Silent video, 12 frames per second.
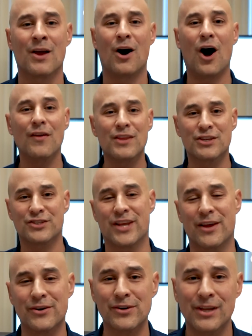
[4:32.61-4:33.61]
On this
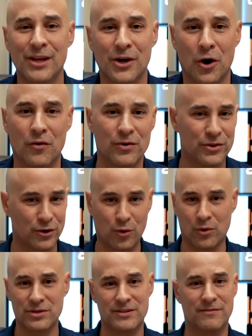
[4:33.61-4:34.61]
channel, over the
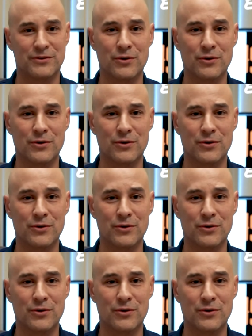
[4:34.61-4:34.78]
course of